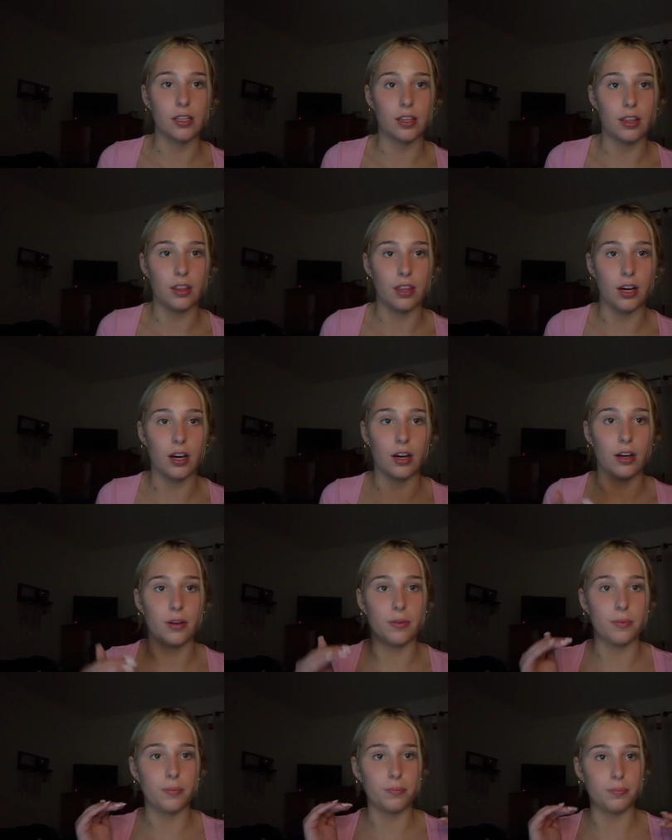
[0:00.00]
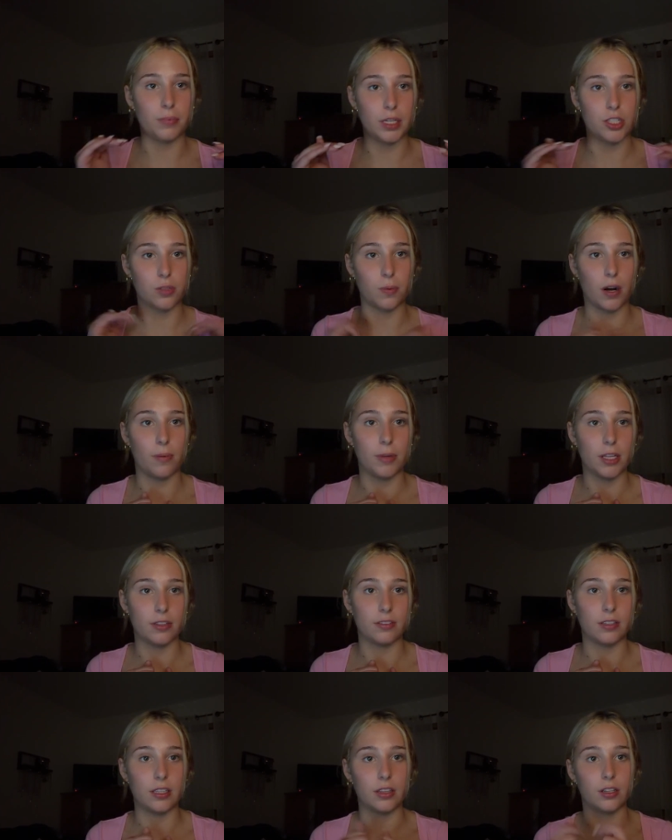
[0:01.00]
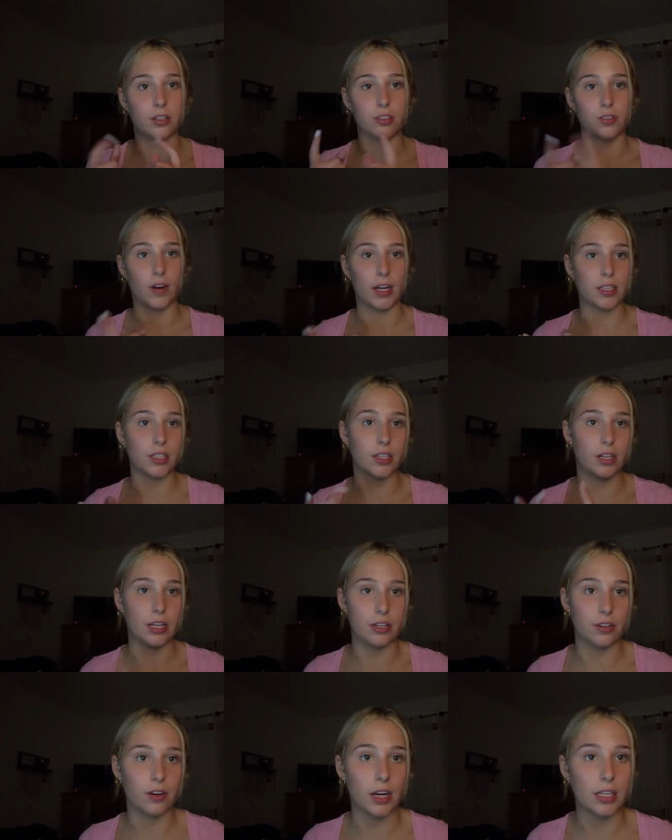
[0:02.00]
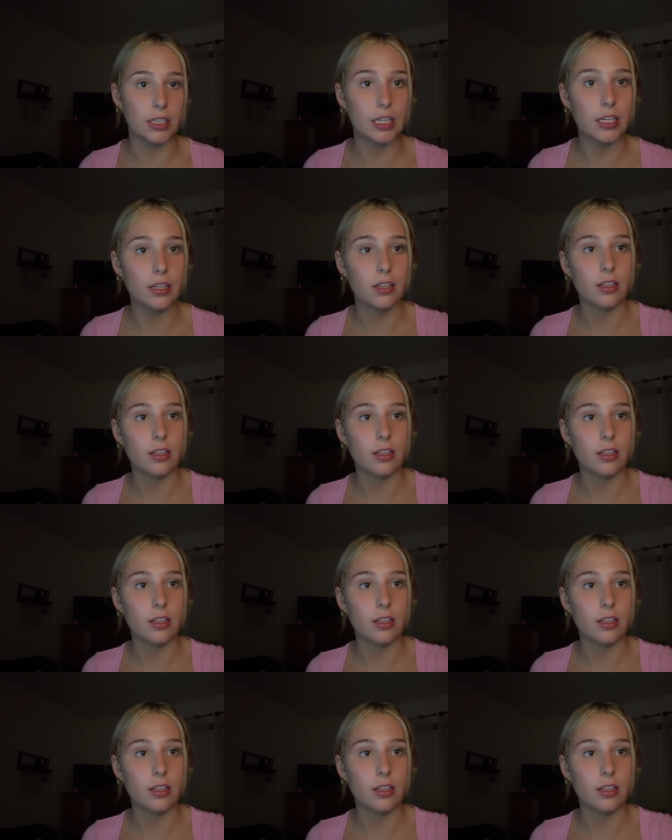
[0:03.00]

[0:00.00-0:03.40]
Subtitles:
the major premise either directly or indirectly.